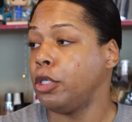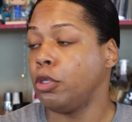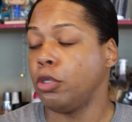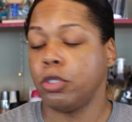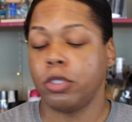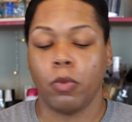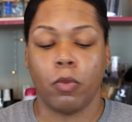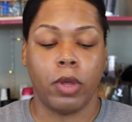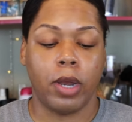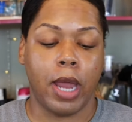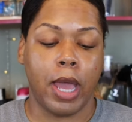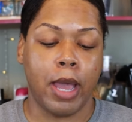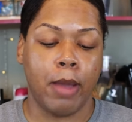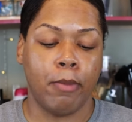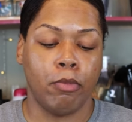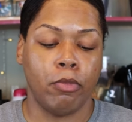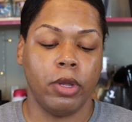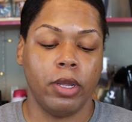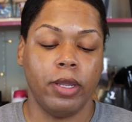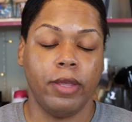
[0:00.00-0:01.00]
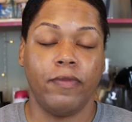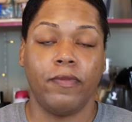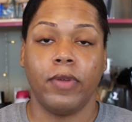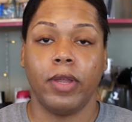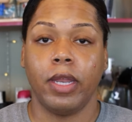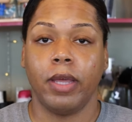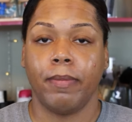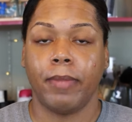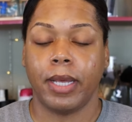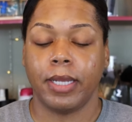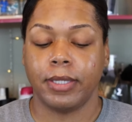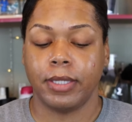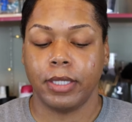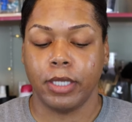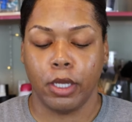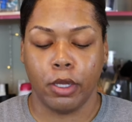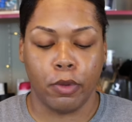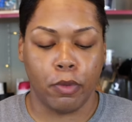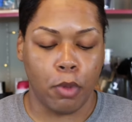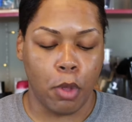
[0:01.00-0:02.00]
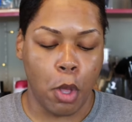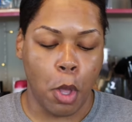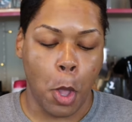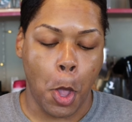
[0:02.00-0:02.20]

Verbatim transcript: to use when I'm really feeling myself.